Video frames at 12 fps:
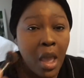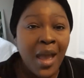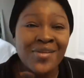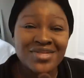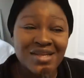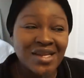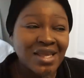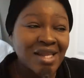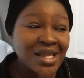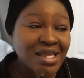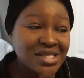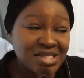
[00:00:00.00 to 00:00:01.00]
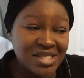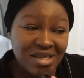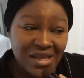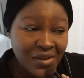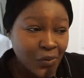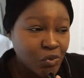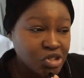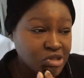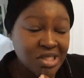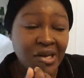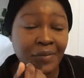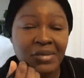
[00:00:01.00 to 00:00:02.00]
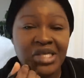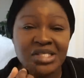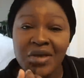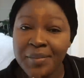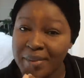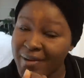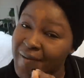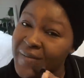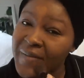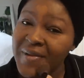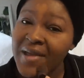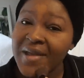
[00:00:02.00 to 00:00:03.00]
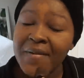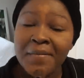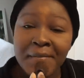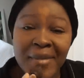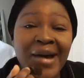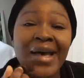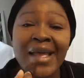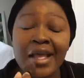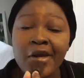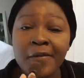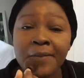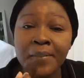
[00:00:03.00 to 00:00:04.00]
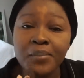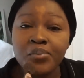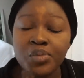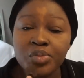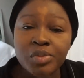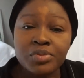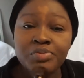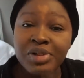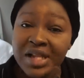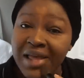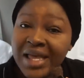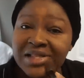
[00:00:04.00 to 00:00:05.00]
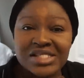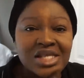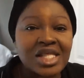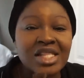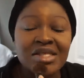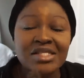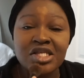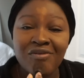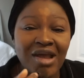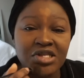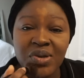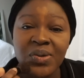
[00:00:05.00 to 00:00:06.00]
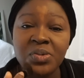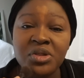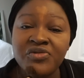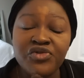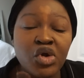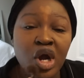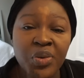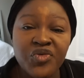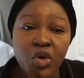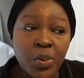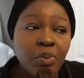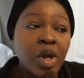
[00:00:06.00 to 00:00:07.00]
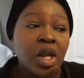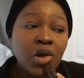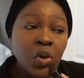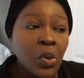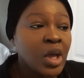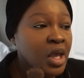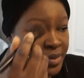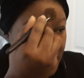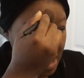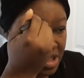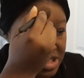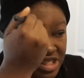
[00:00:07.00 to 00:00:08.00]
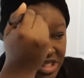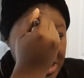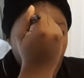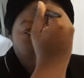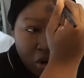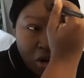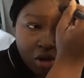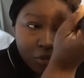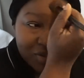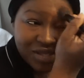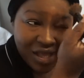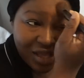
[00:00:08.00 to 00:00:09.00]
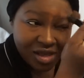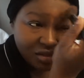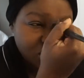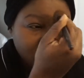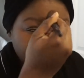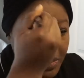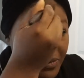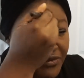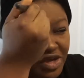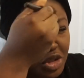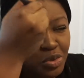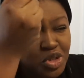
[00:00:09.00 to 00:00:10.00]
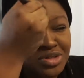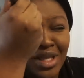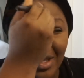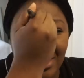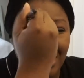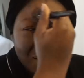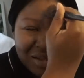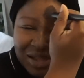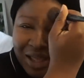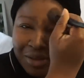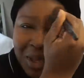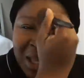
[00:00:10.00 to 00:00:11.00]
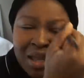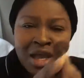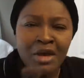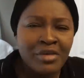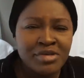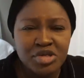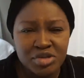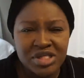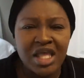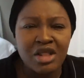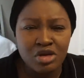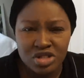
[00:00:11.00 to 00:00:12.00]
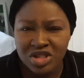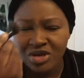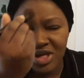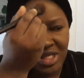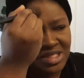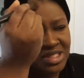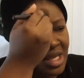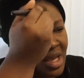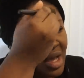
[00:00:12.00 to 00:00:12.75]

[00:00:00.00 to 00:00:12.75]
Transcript: I was going to get like a C, which was going to mess up my plans to graduate with a 4.0, because this girl was like, she was a professor, but she was like young like me. Maybe she was like in her 30s,